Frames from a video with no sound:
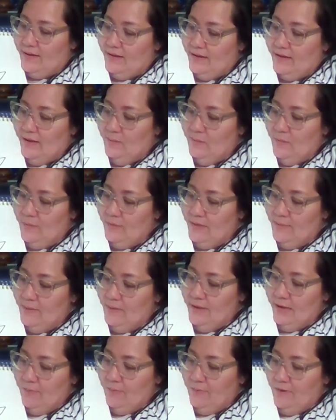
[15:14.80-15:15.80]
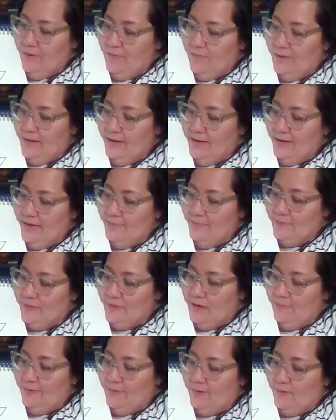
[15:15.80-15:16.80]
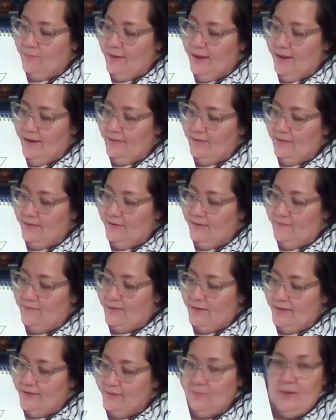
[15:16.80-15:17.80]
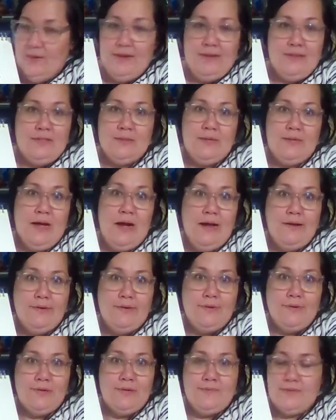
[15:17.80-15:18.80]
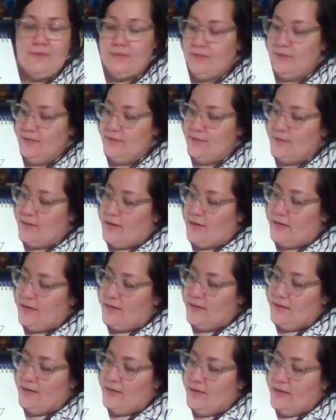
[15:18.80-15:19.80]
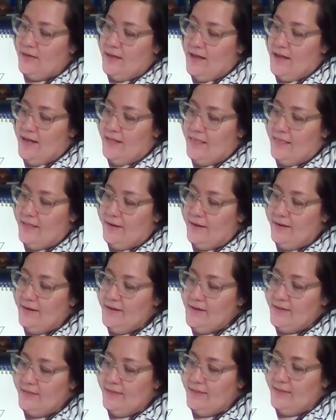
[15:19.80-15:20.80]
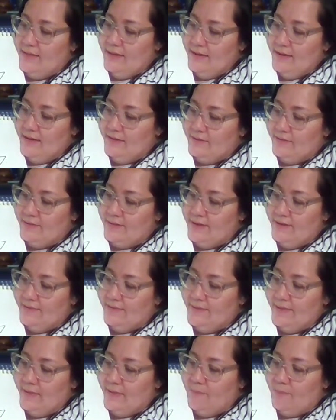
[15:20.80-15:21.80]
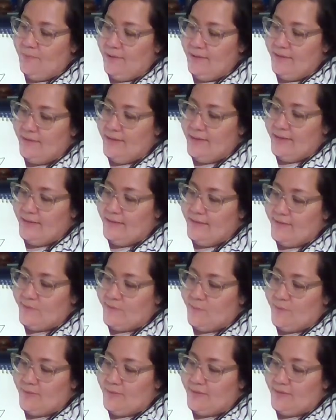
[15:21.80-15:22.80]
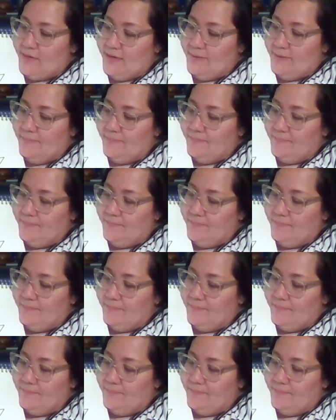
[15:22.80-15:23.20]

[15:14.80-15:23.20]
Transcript: he won't let me help him, and he keeps hopping away, and then he flies away, and so now I don't know if it's hurt or not. And then I got to thinking, I was like, I've seen a bird like this one time.